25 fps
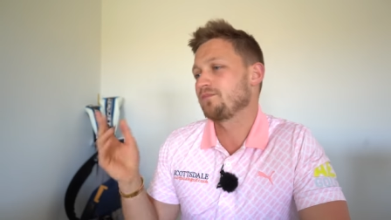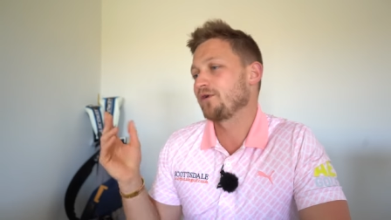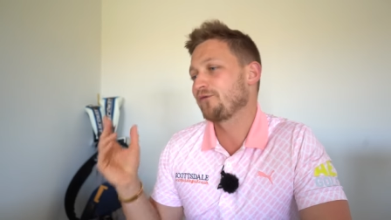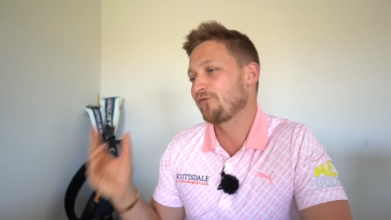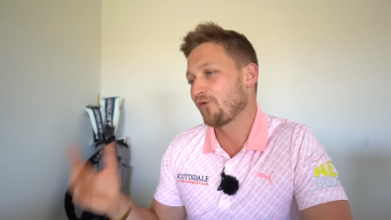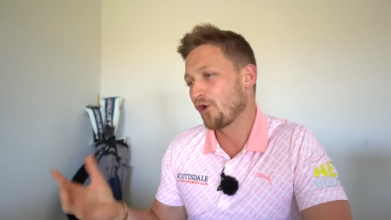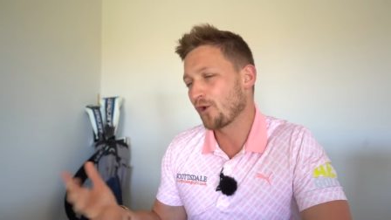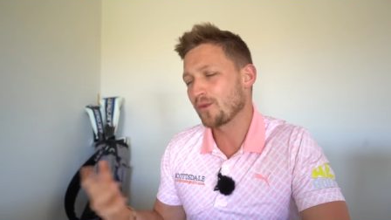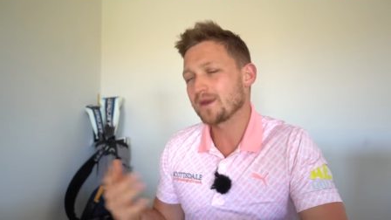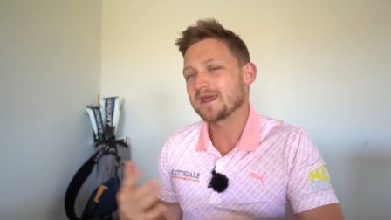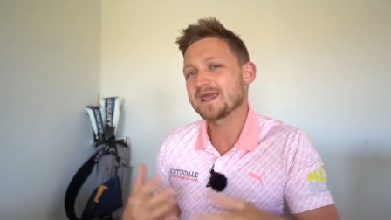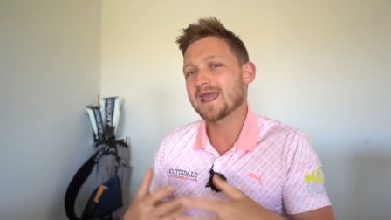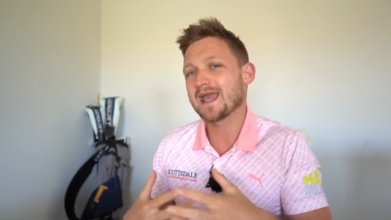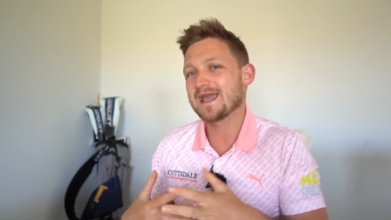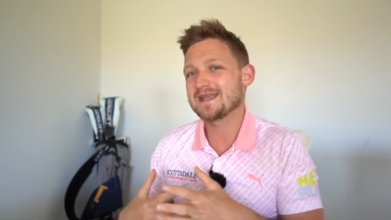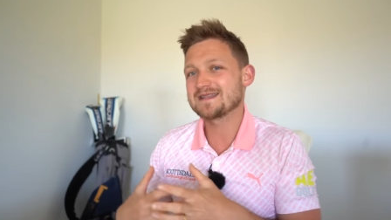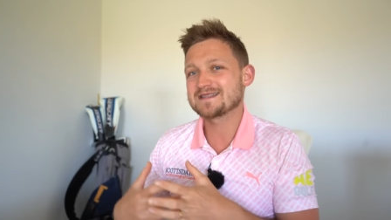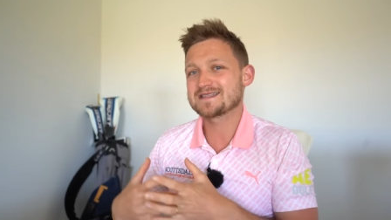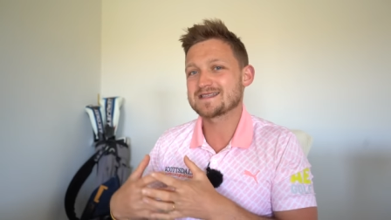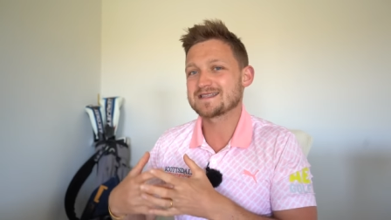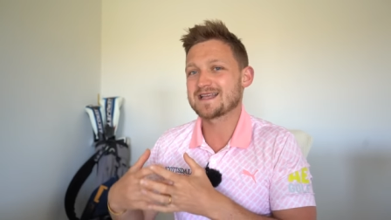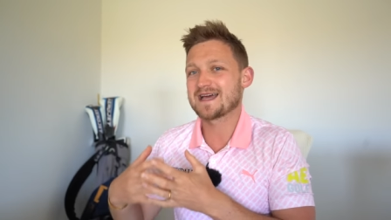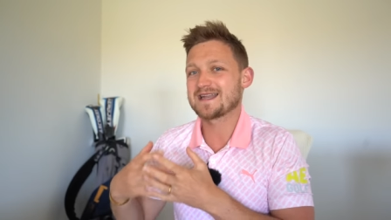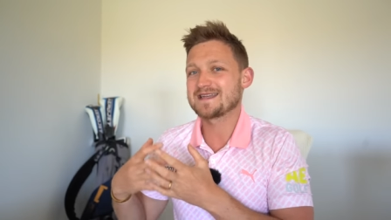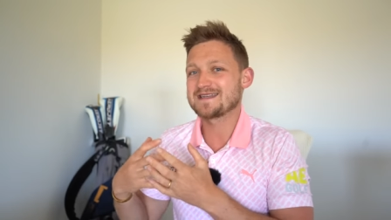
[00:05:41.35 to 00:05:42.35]
Before we get
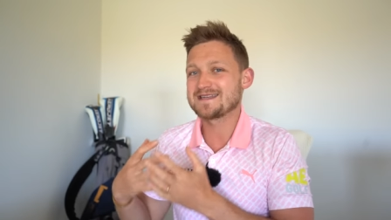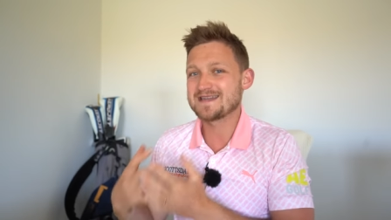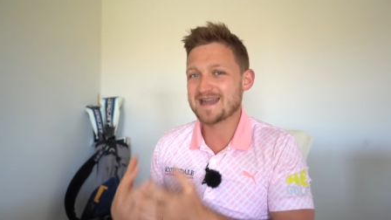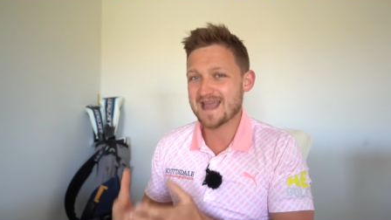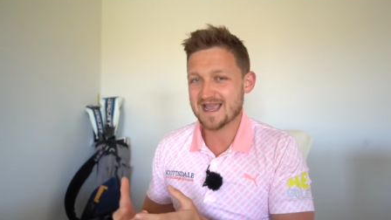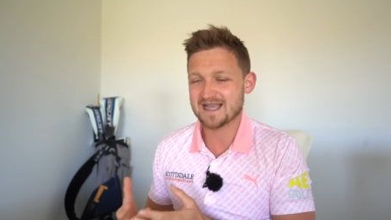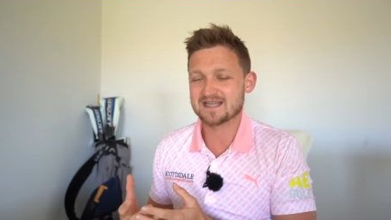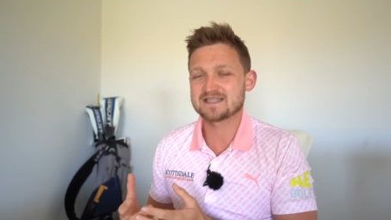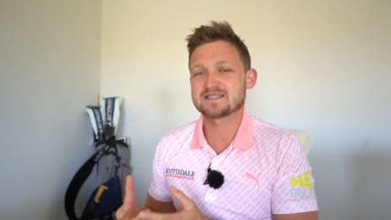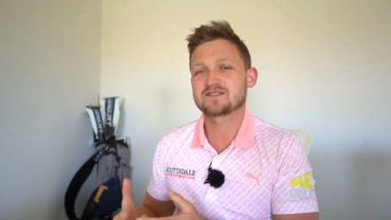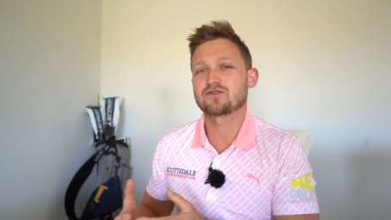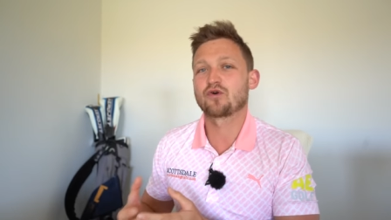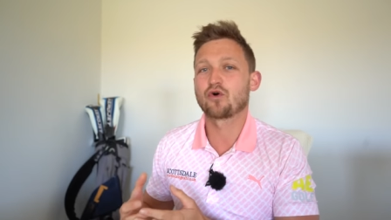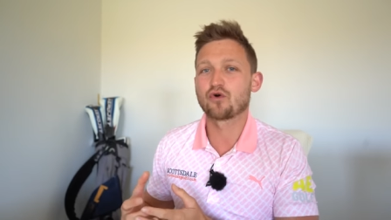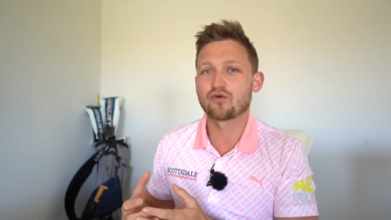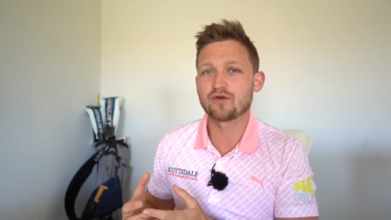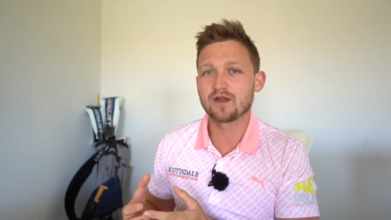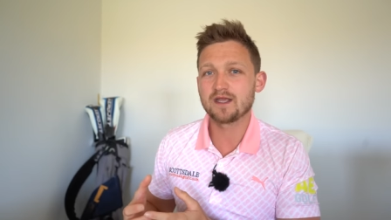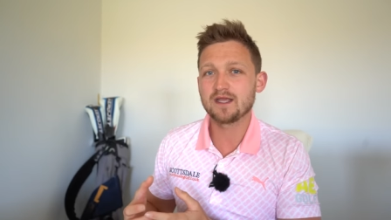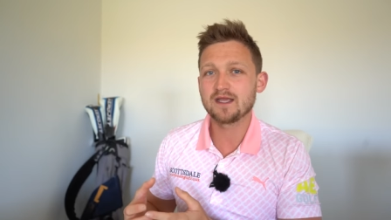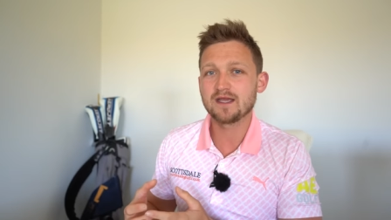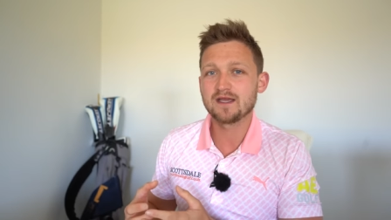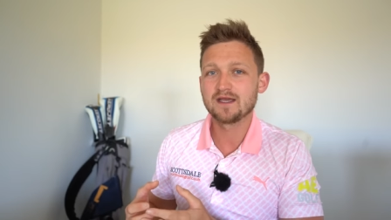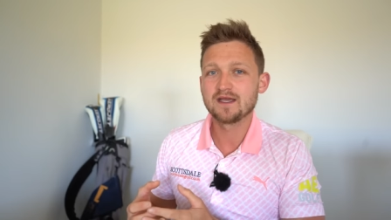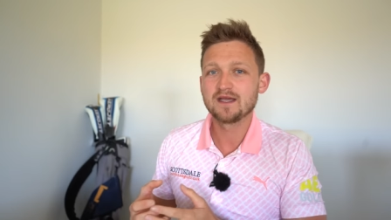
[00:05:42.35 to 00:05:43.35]
into that next
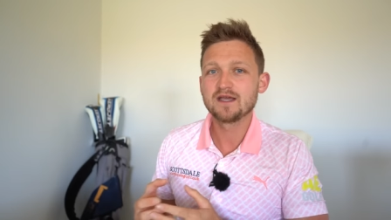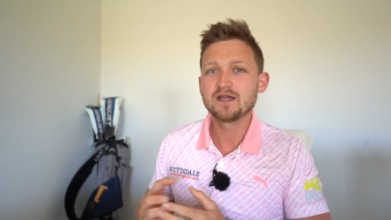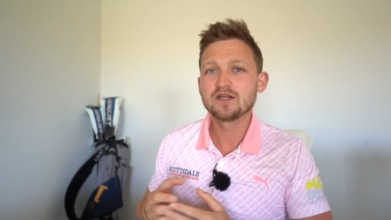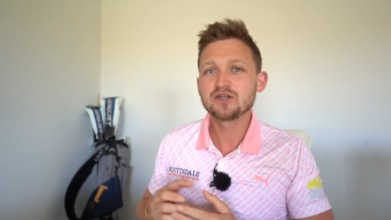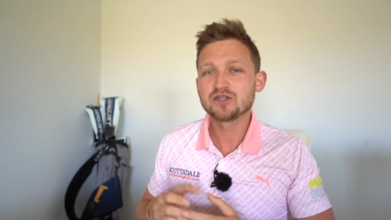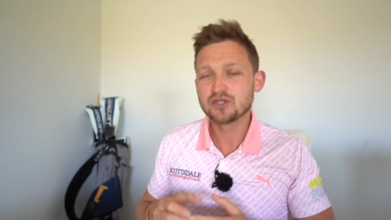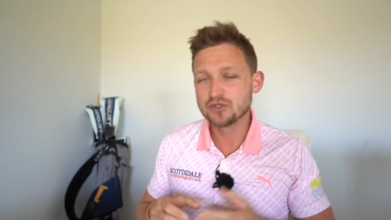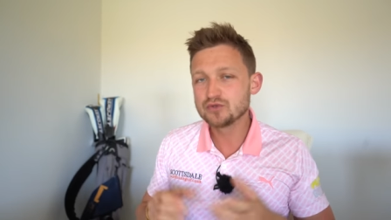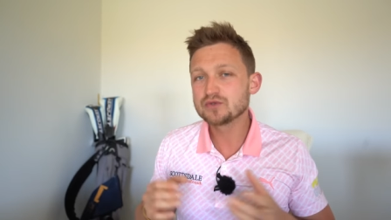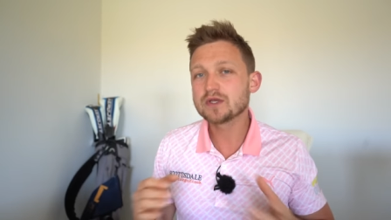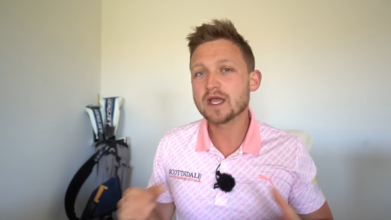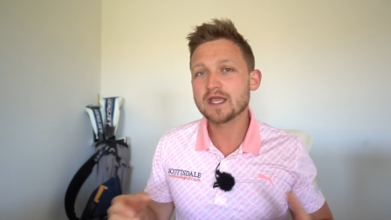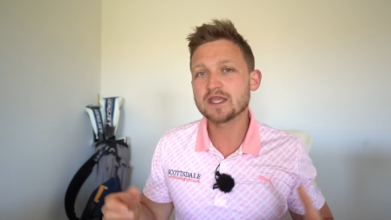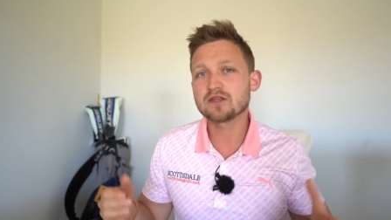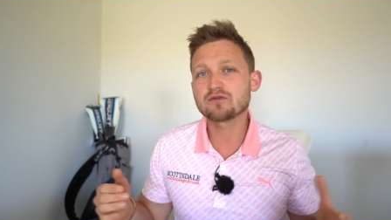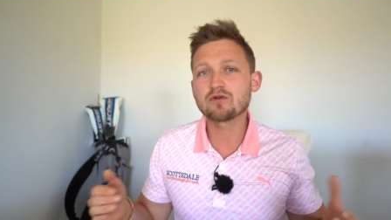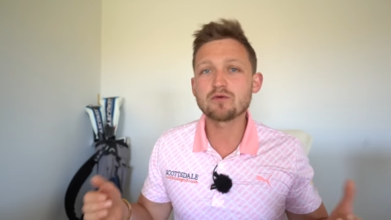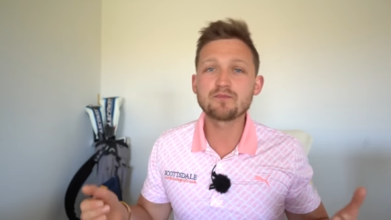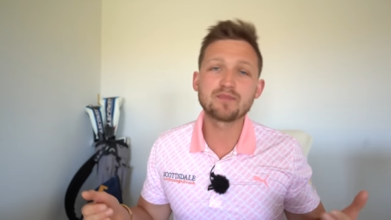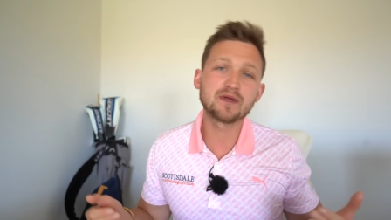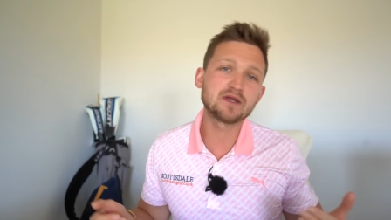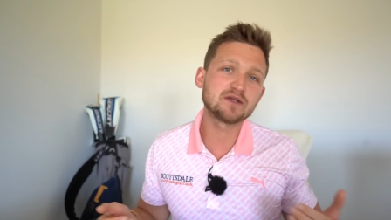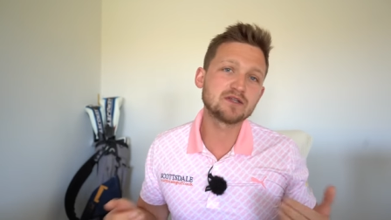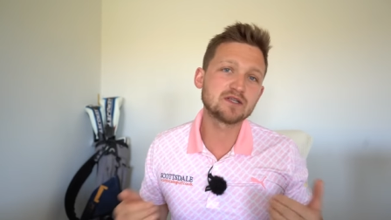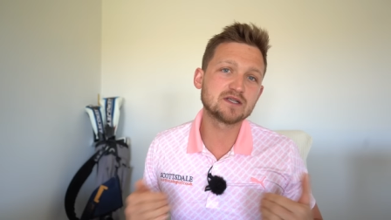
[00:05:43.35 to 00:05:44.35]
story, do get your
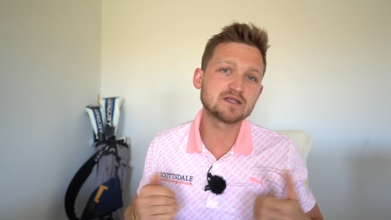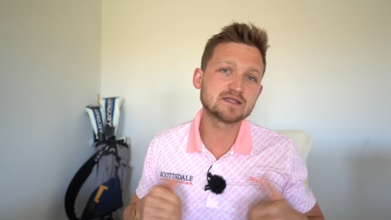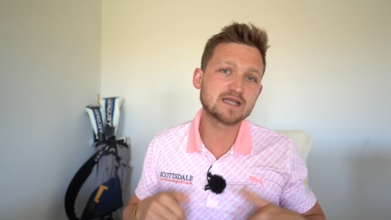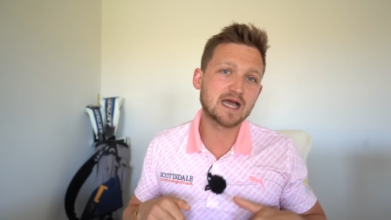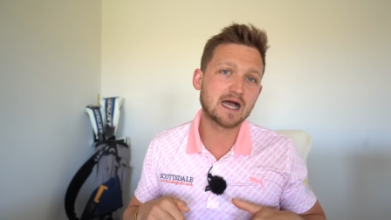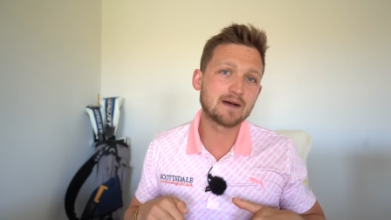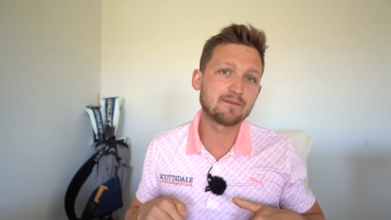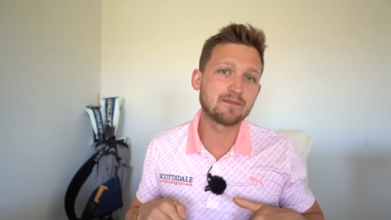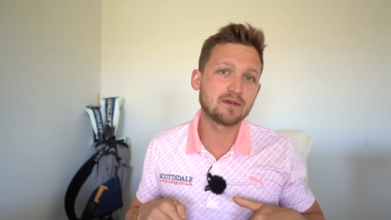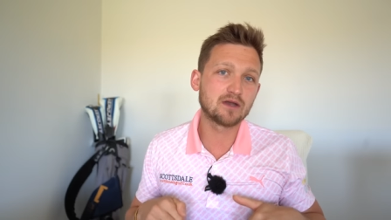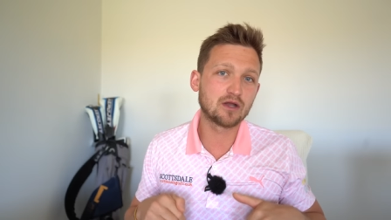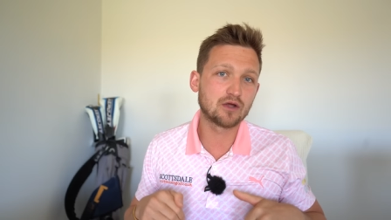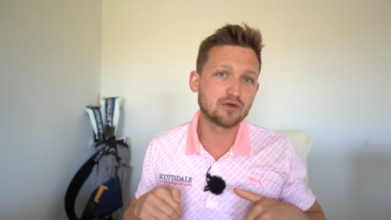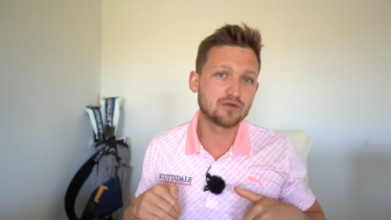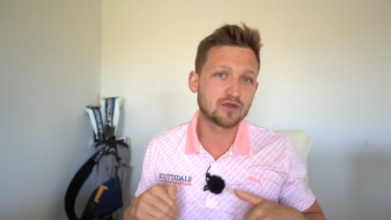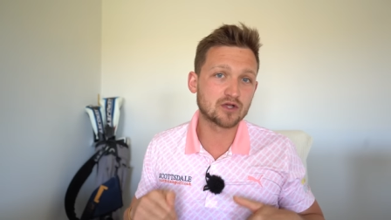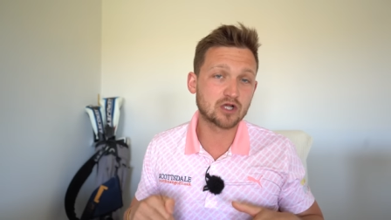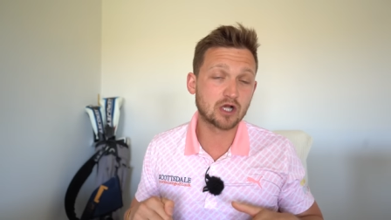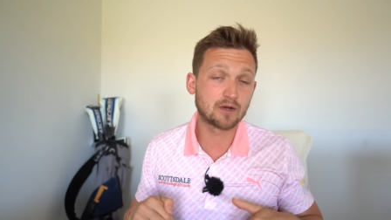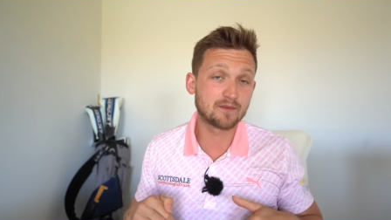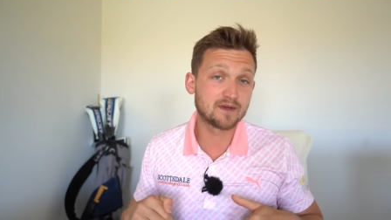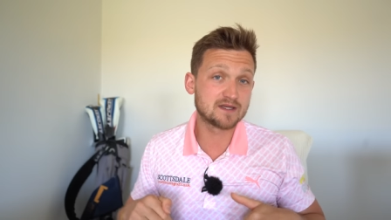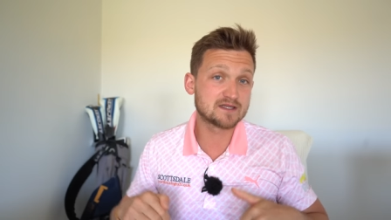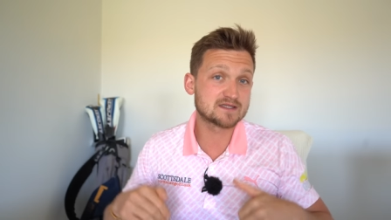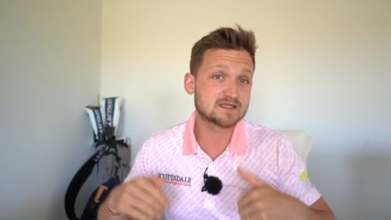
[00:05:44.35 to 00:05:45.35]
opinion down below in the
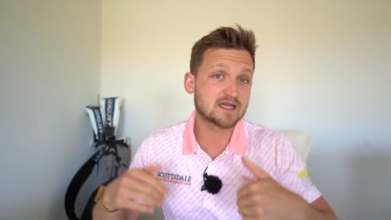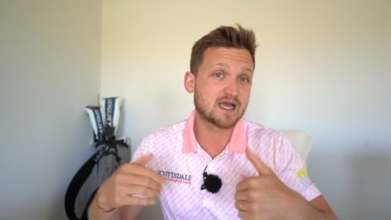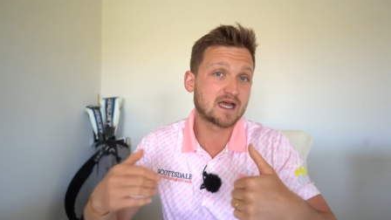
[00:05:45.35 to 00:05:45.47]
comments.